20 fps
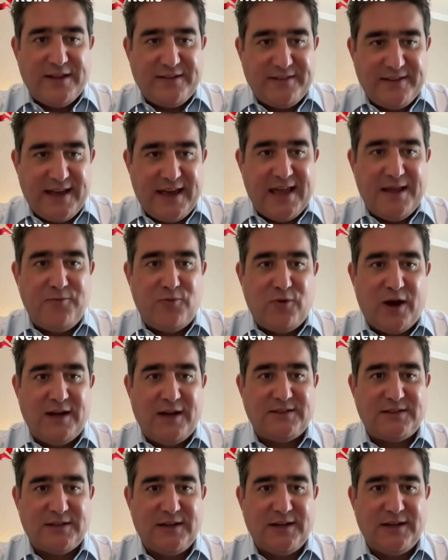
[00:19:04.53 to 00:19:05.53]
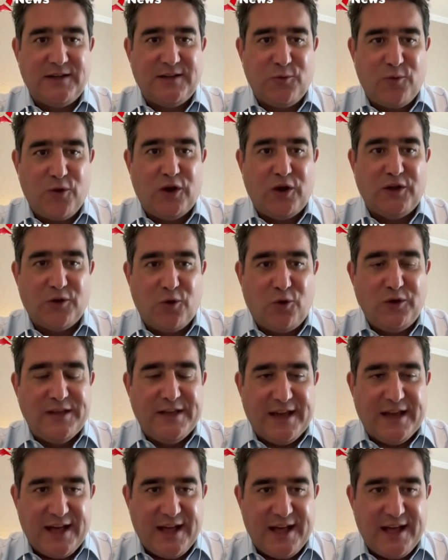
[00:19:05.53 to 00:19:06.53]
game, right? The world
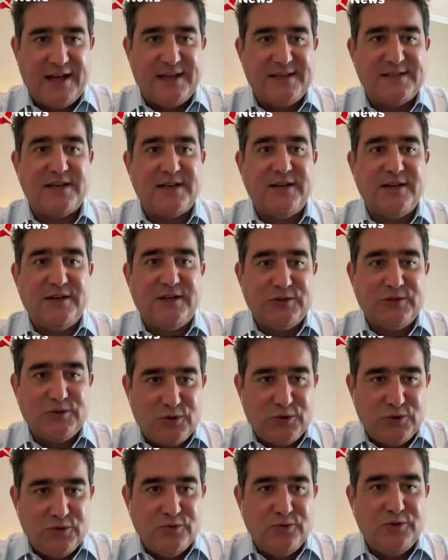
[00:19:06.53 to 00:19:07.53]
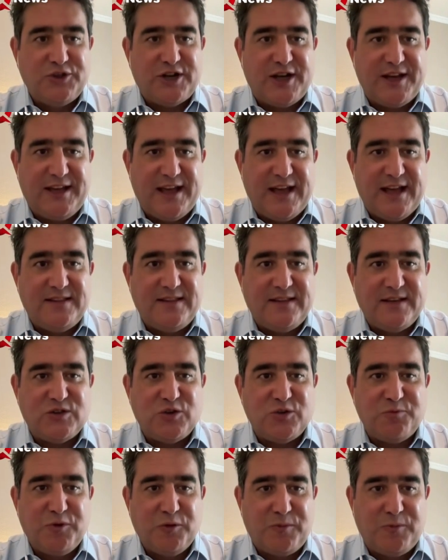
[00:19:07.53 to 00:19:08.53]
only has two gigantic
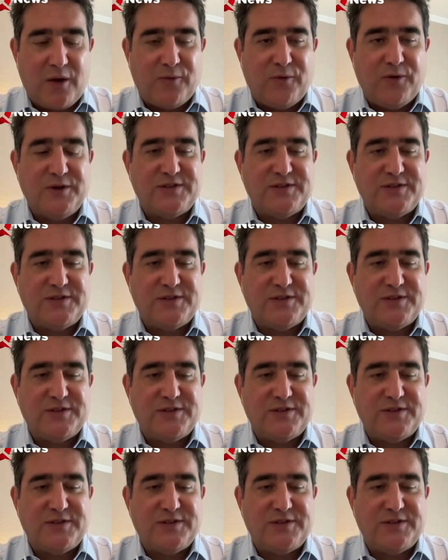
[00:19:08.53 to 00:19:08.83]
superpowers